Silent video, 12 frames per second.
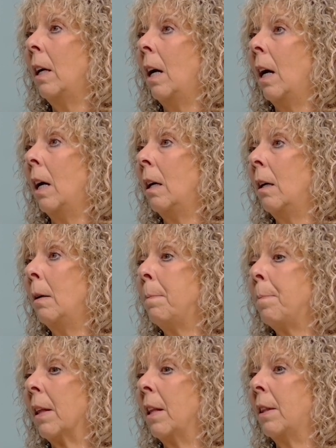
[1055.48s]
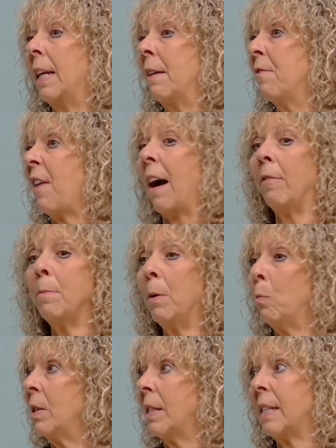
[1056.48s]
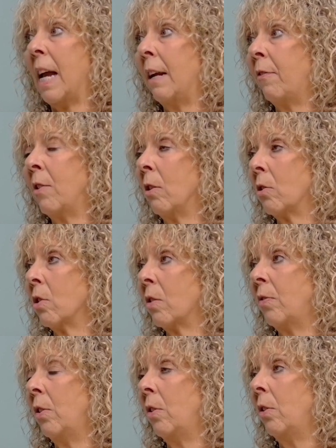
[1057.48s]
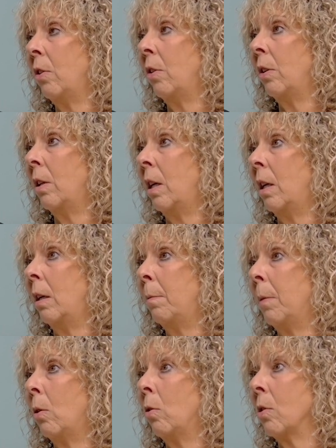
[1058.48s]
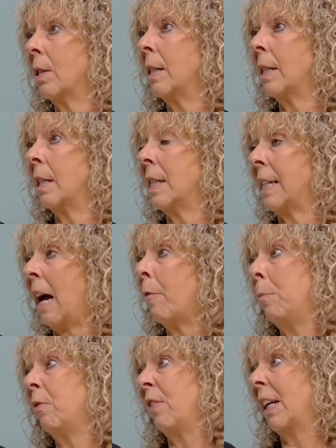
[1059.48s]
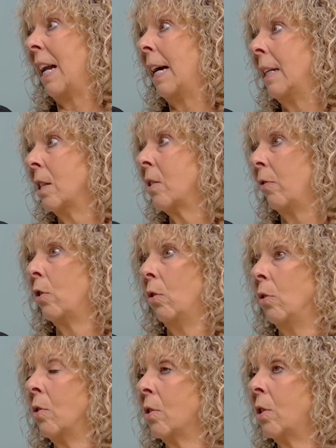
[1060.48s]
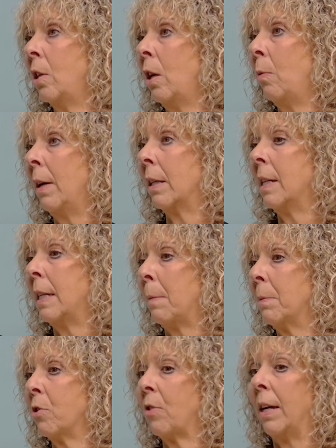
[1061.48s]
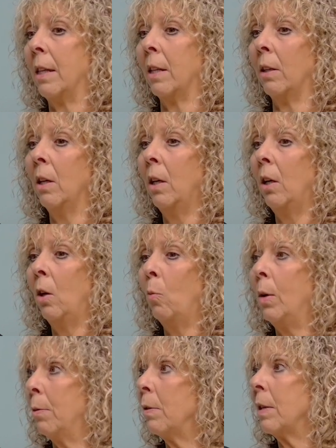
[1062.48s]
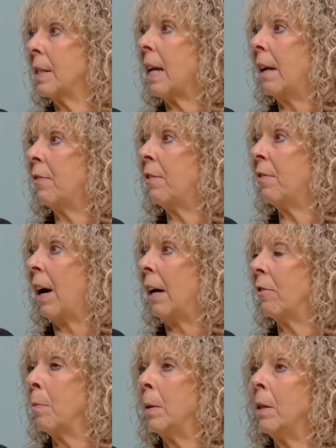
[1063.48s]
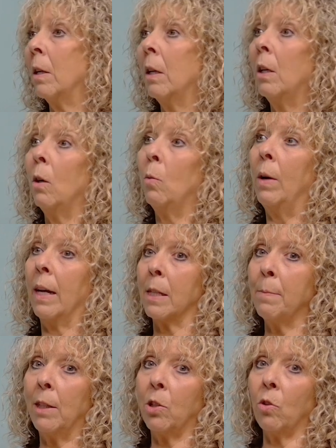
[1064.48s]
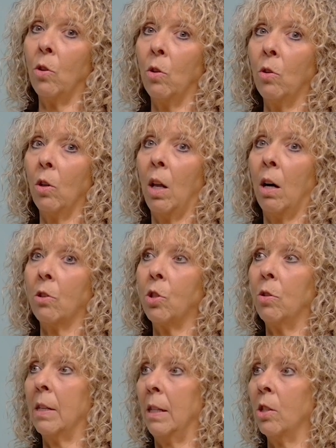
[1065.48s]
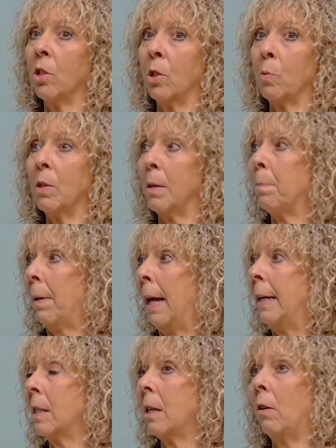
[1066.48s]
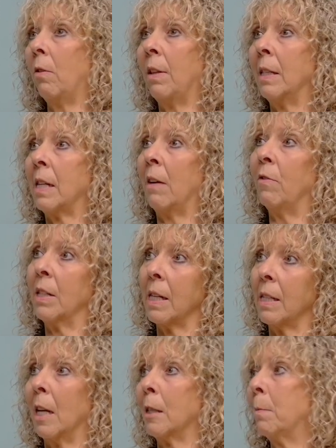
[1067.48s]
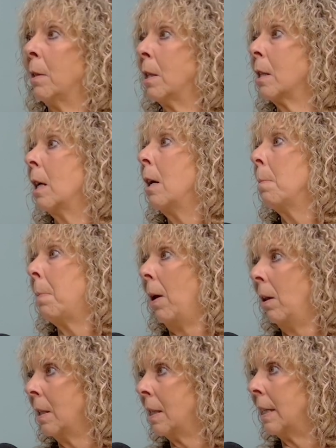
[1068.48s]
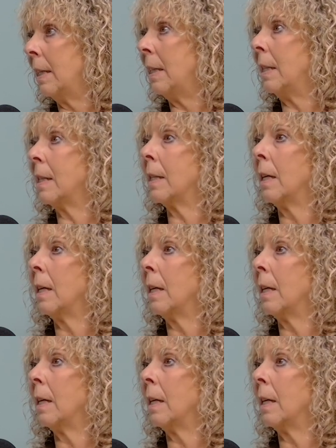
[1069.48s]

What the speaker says: The environment was safe, not just for horses and staff, but for clients, of course. We had to demonstrate that we were a safe environment. We had to make sure all our due diligence was in place. So things like risk assessments, policies.